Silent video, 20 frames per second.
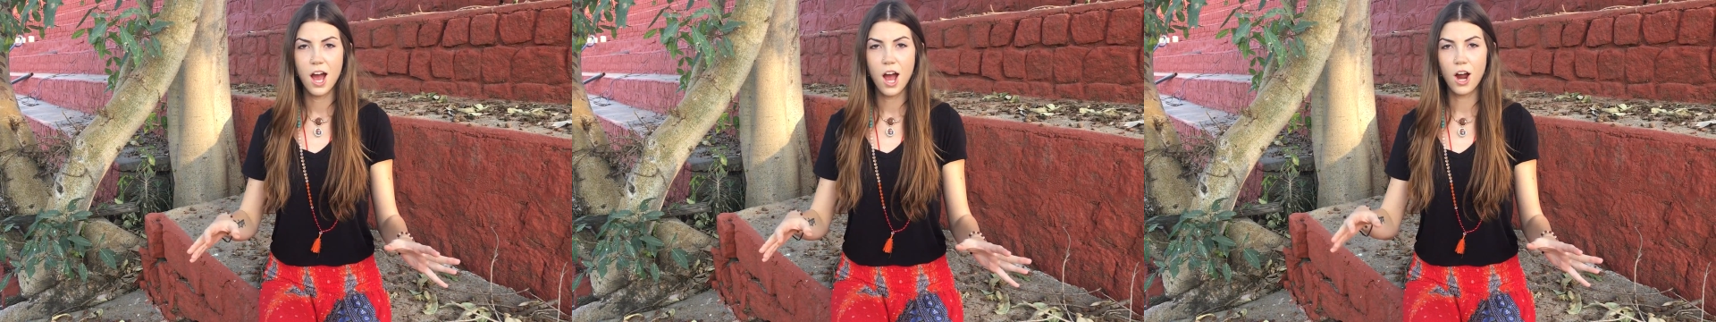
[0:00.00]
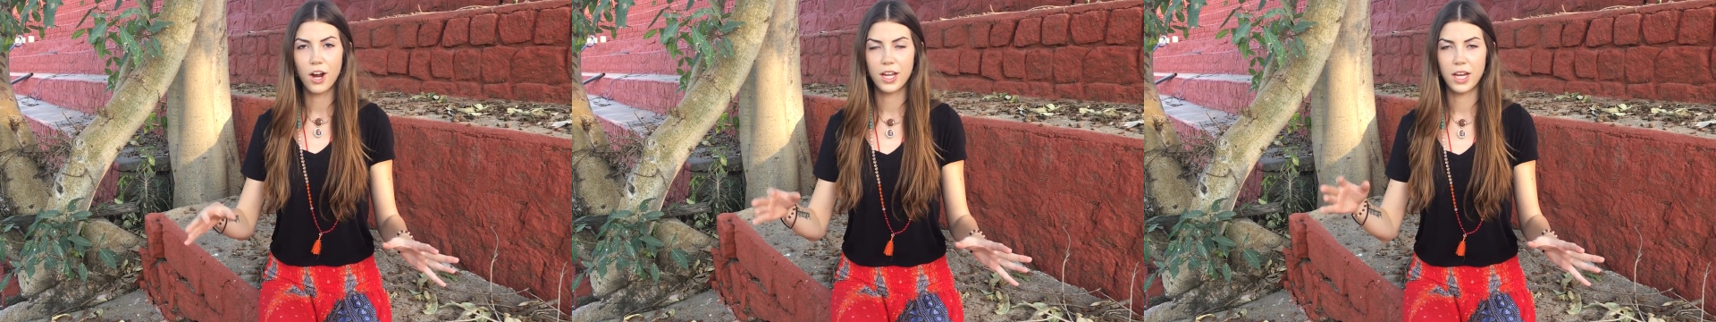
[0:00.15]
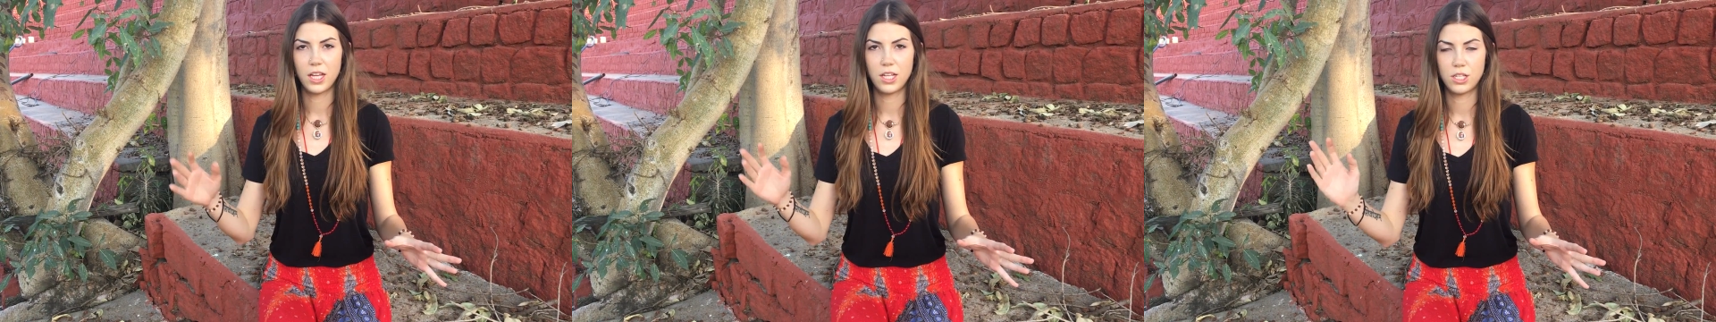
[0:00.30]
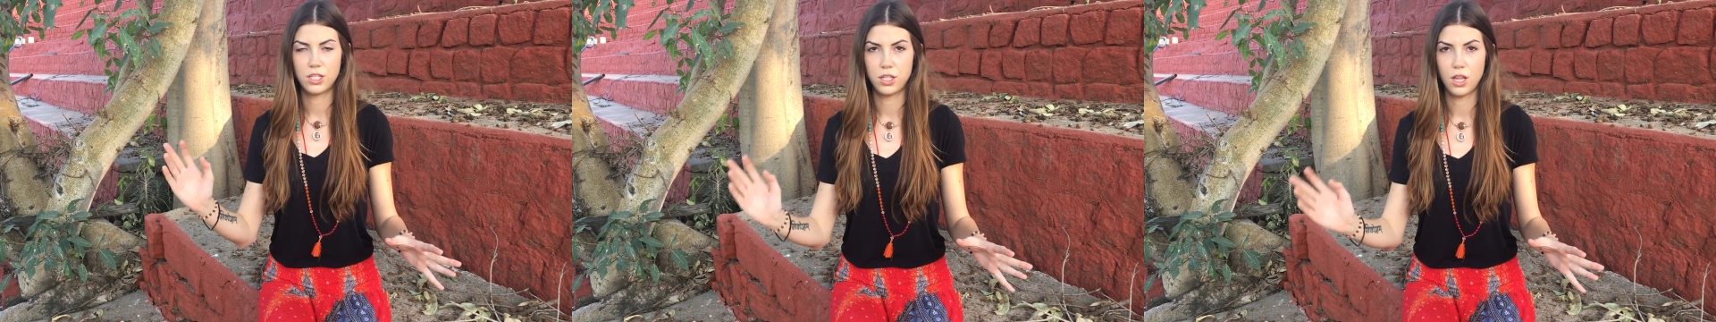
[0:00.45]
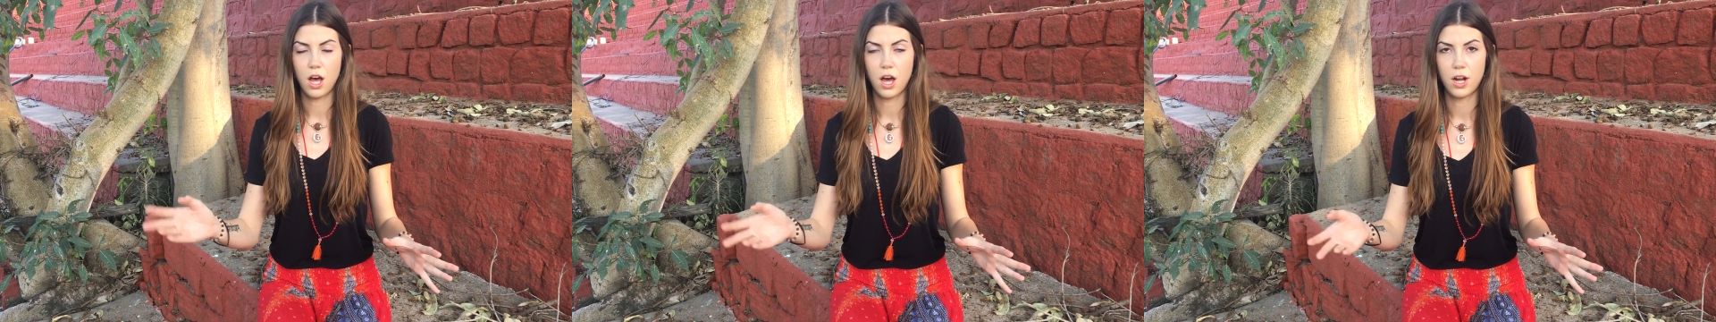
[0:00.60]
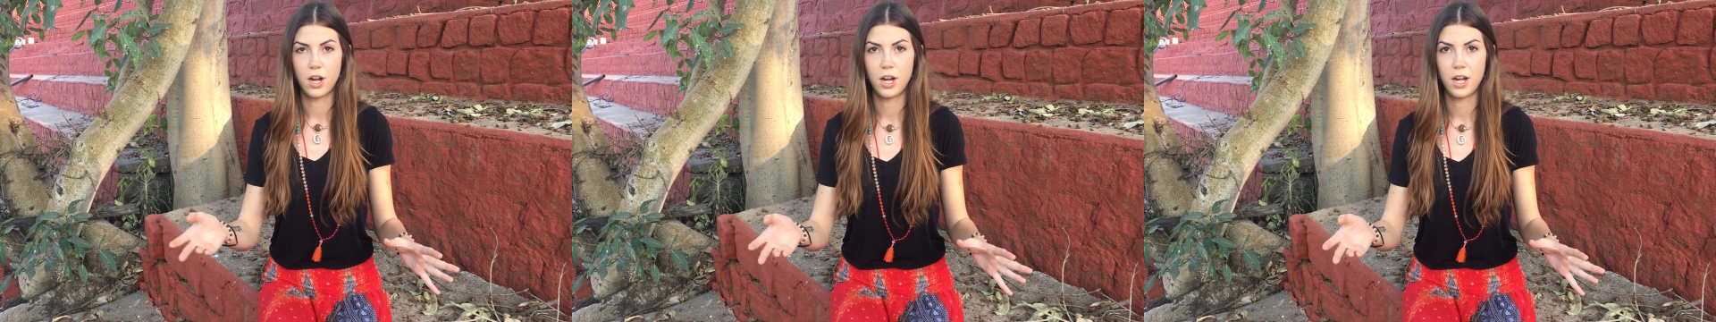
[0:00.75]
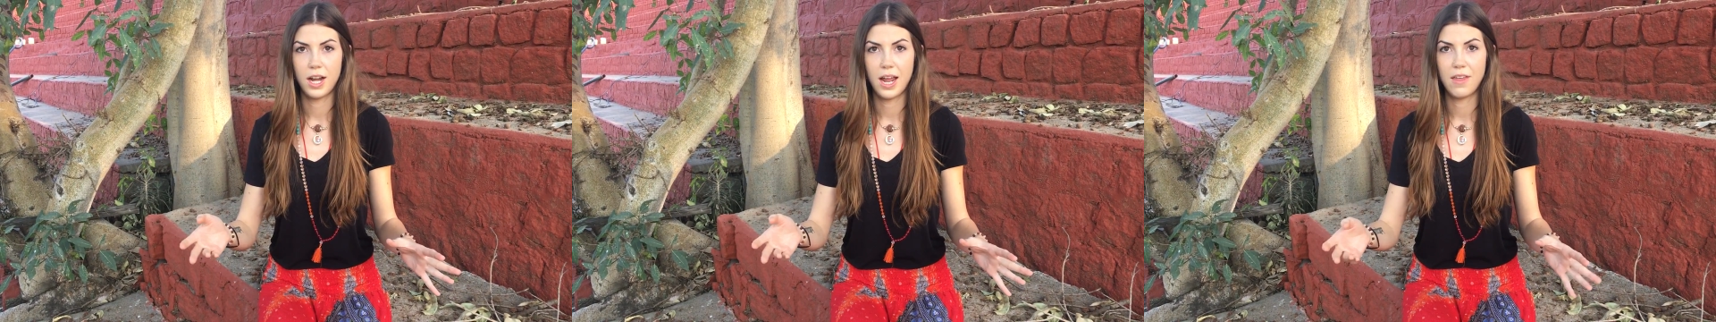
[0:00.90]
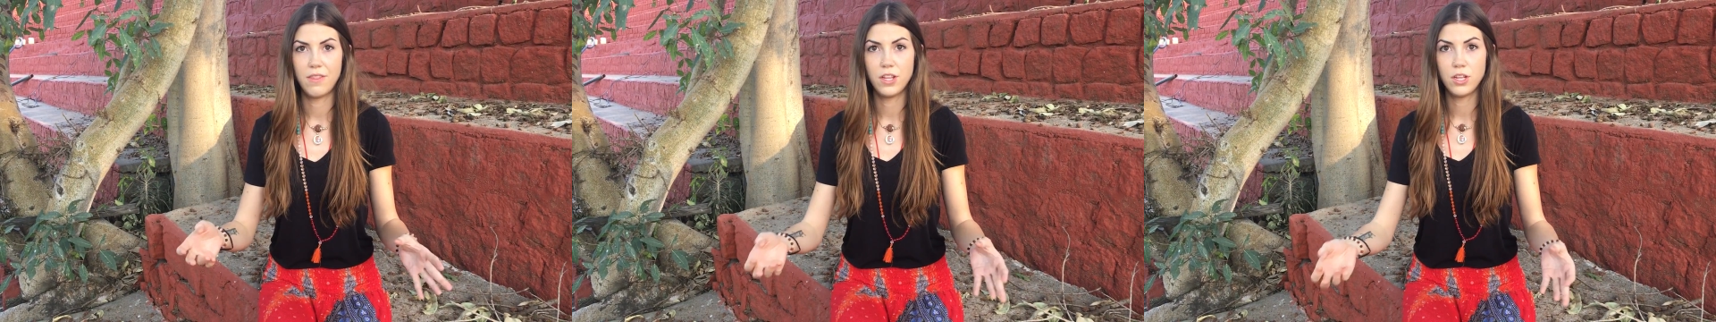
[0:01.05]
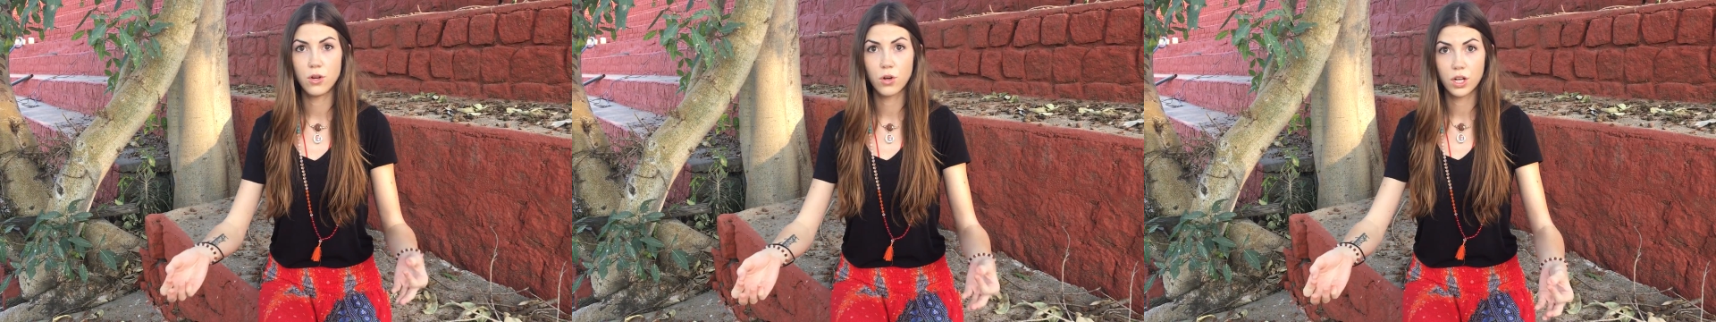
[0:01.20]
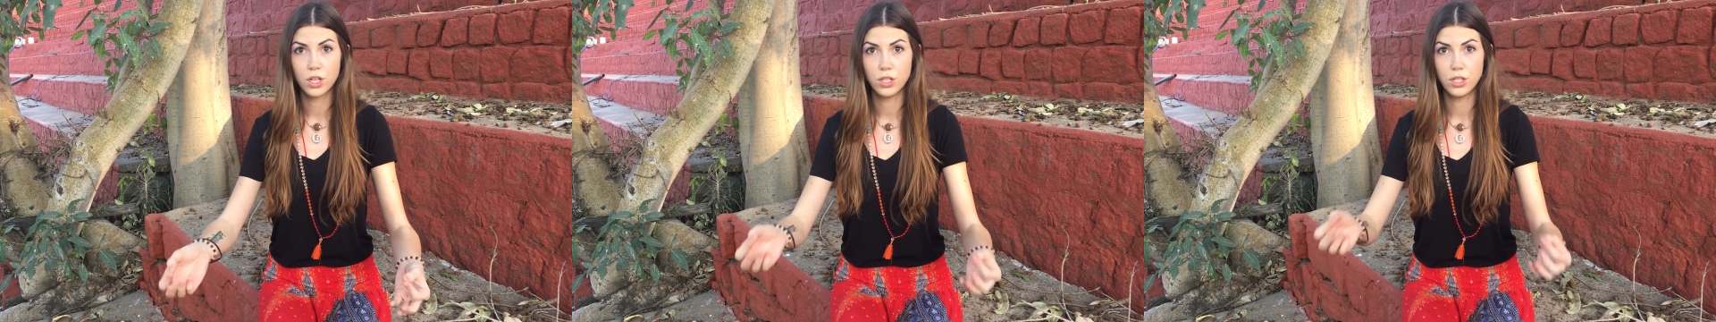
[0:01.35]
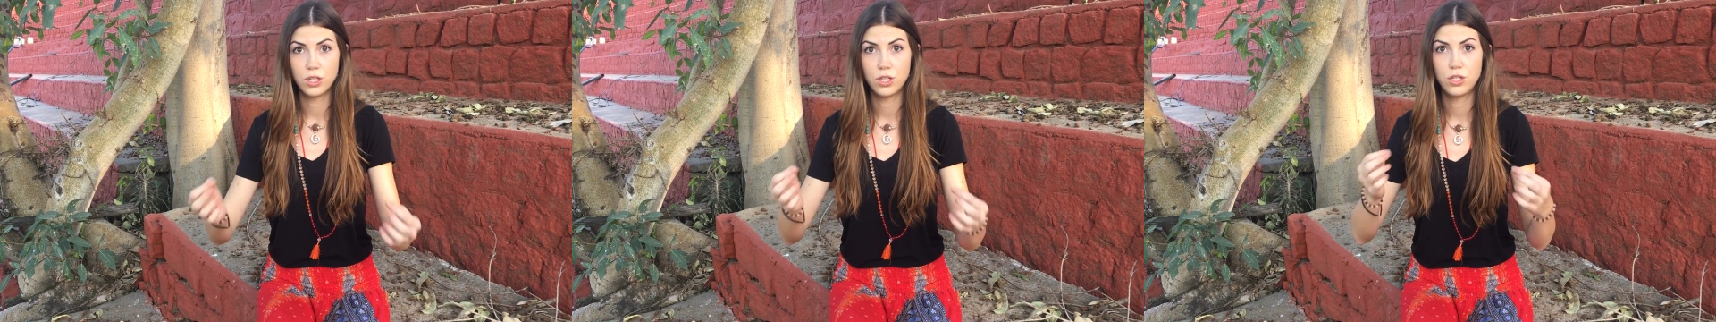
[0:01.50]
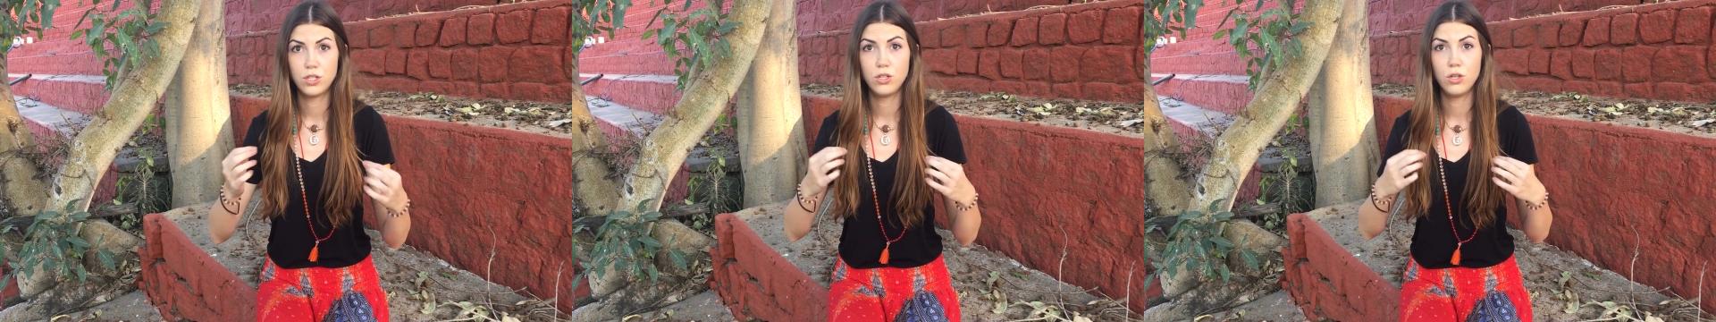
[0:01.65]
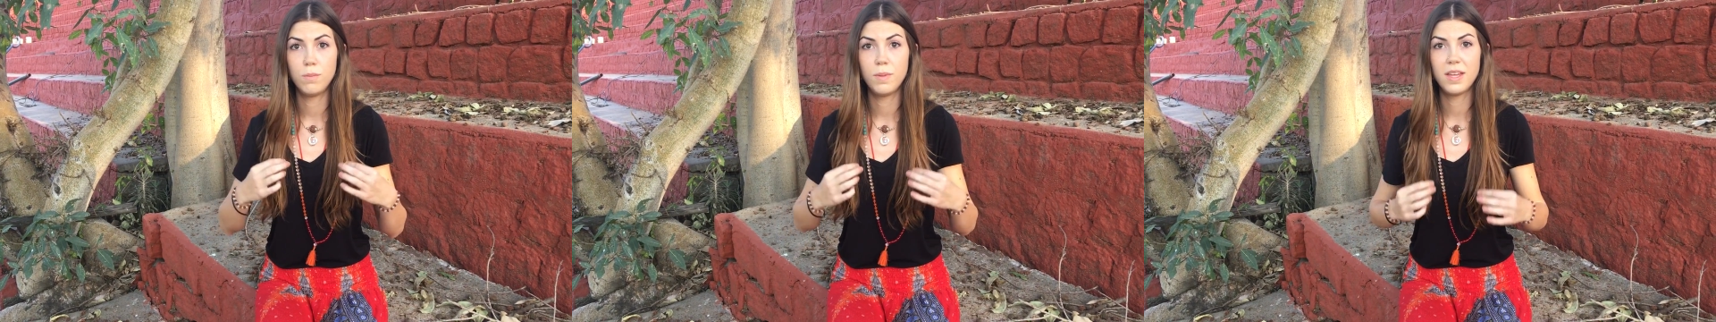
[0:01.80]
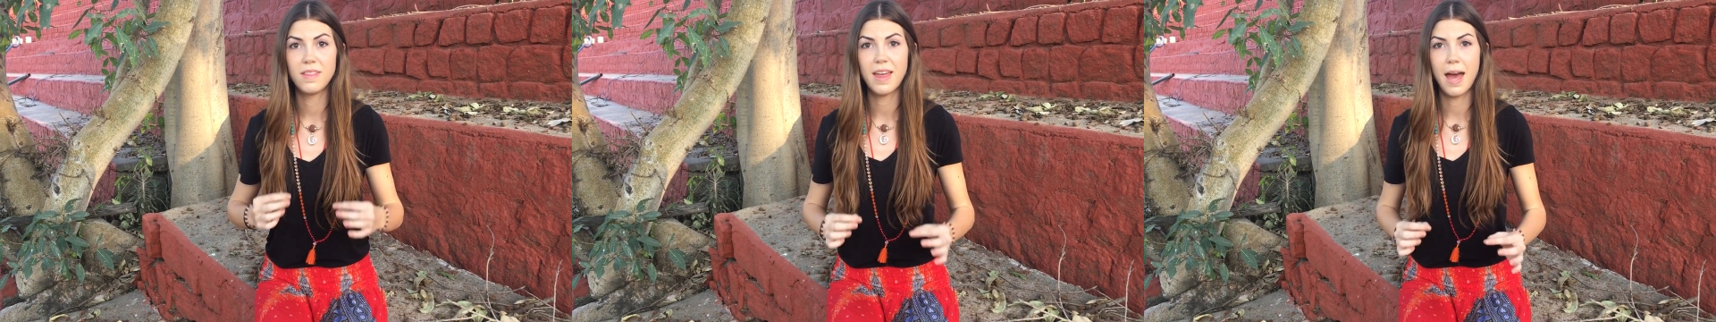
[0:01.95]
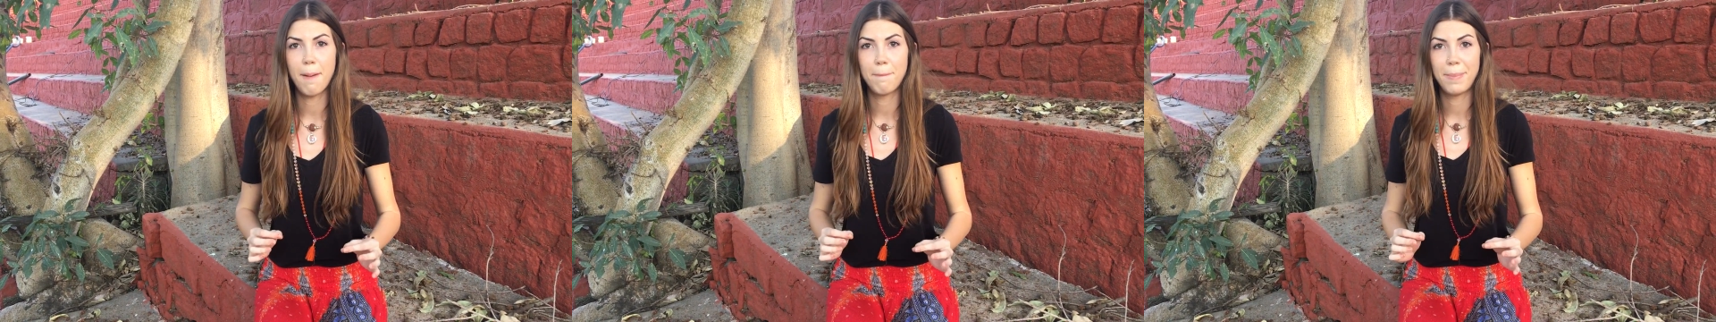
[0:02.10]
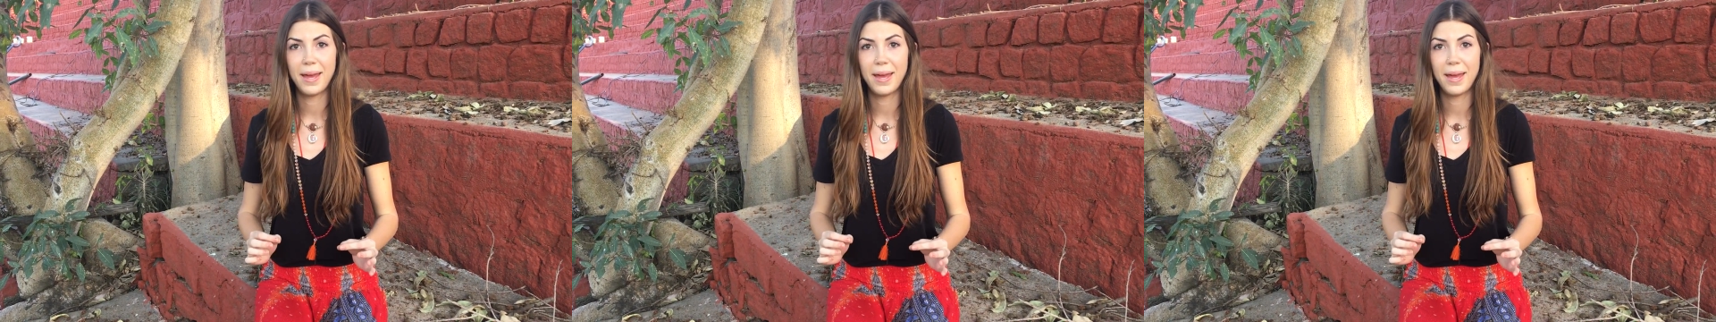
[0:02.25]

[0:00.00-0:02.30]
are getting slaughtered and then you're consuming that